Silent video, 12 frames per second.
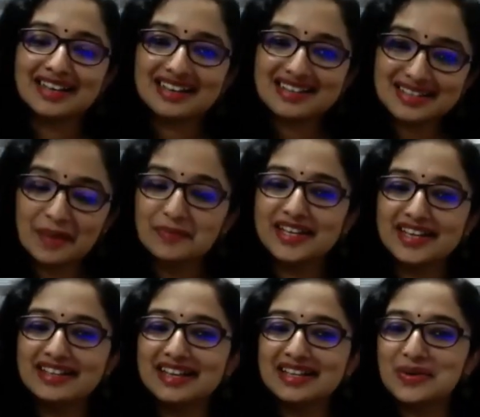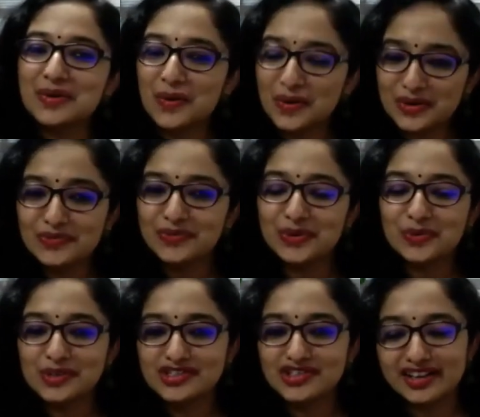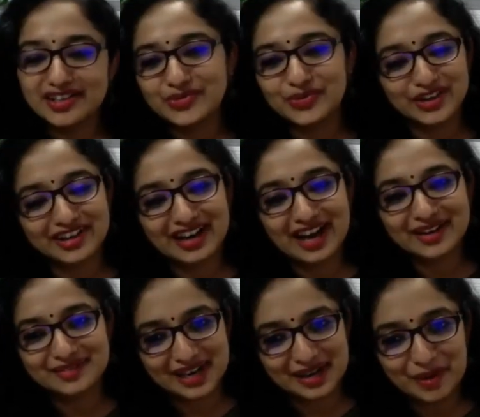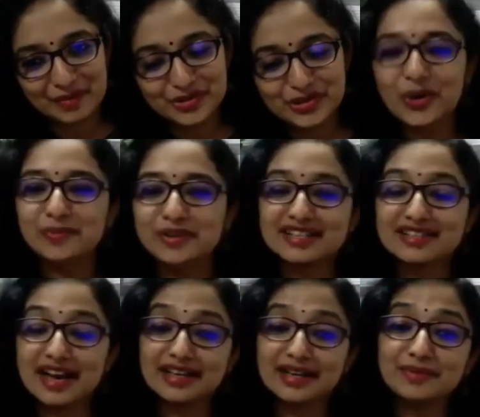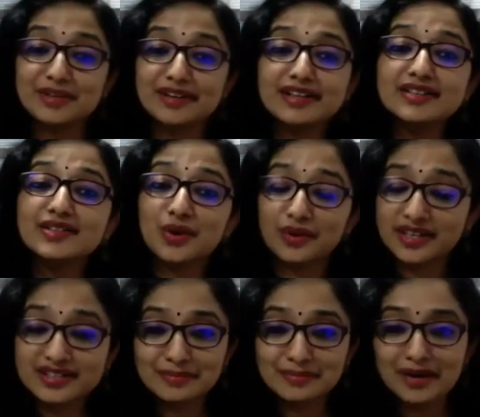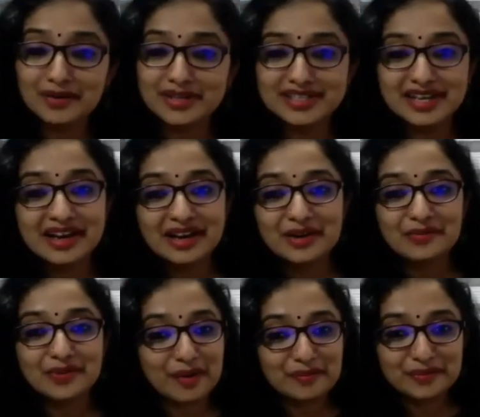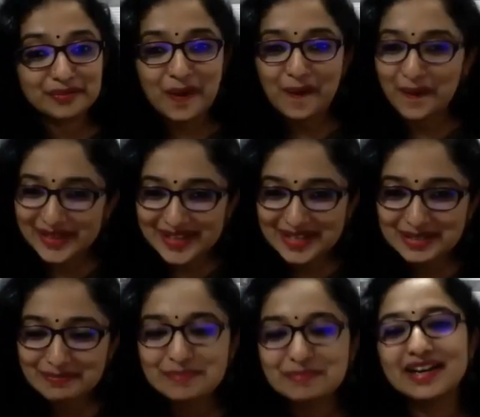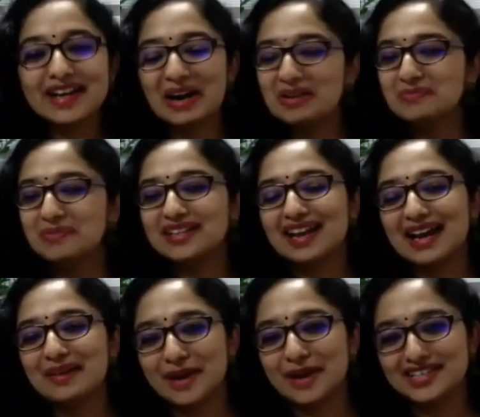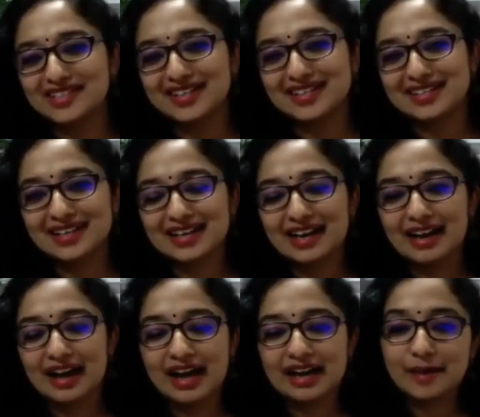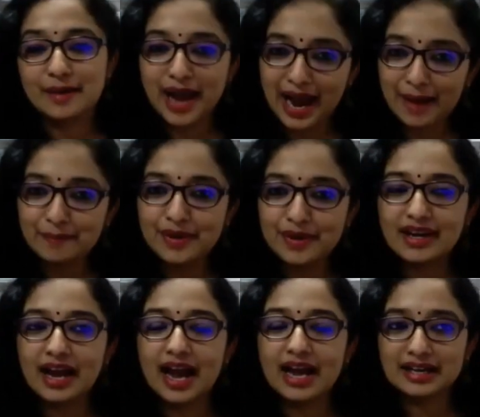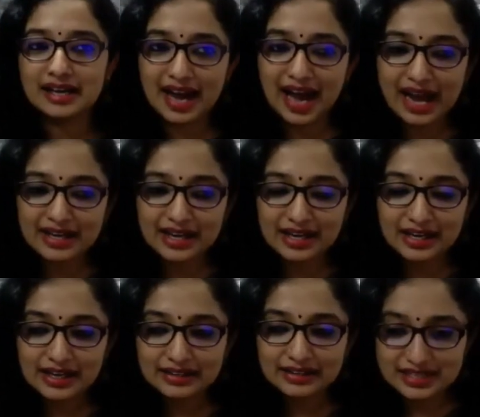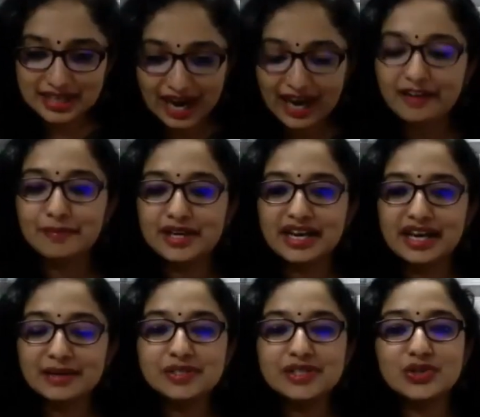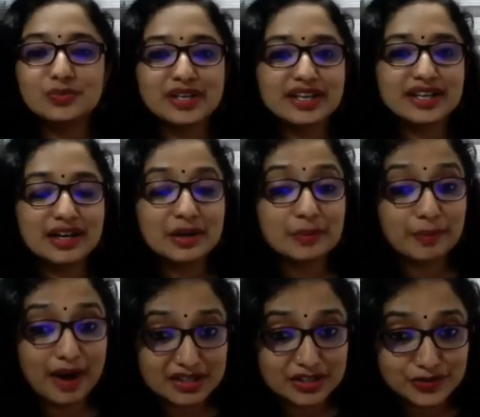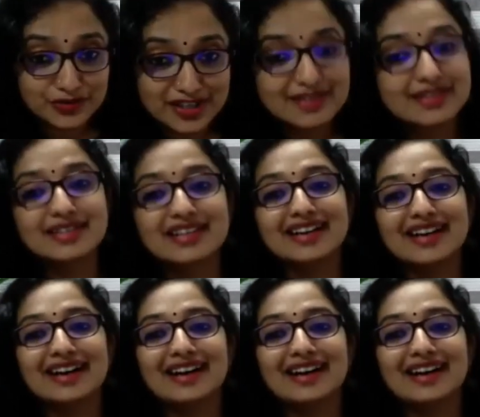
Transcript: is something that all of you would cherish for a lifetime, I'm sure, because I keep hearing stories about it from all these people around me that I mentioned. And I'm happy and glad that I have been able to be a part of this